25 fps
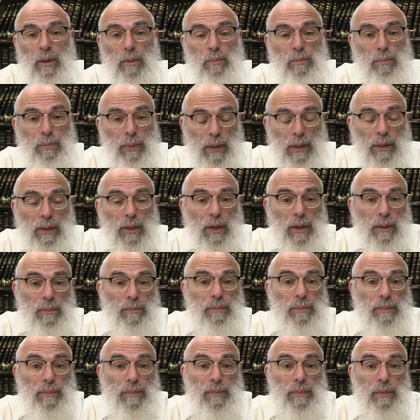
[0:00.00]

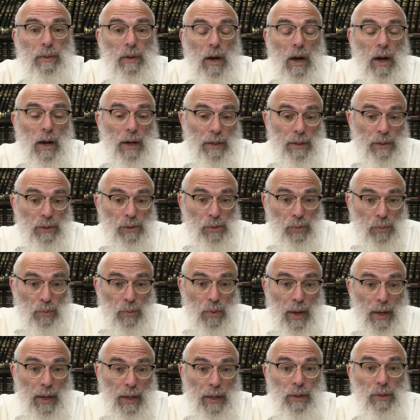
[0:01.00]
Bilam, on his
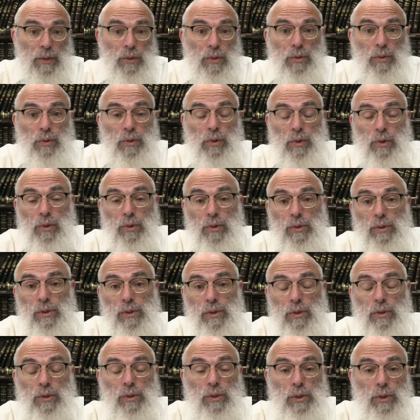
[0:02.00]
way to curse
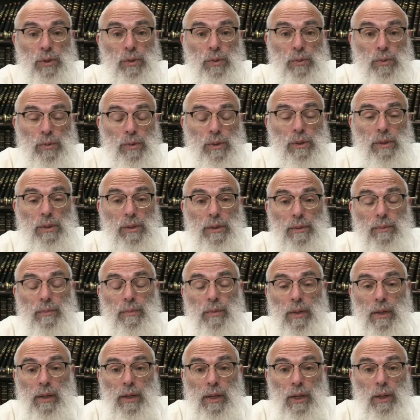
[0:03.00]
the Jews,
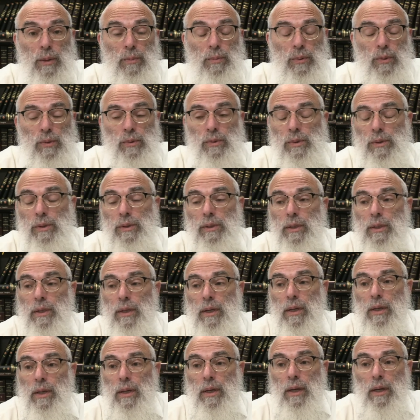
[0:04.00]
the Hebrews,
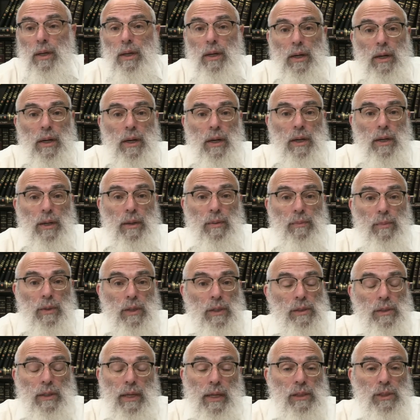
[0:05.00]

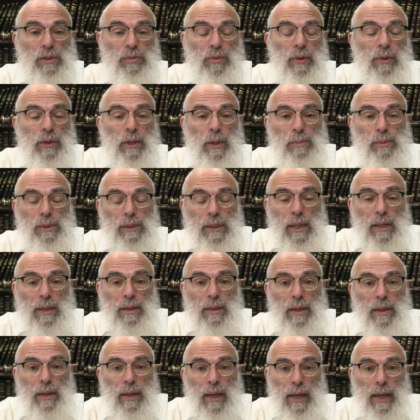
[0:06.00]
gets very upset.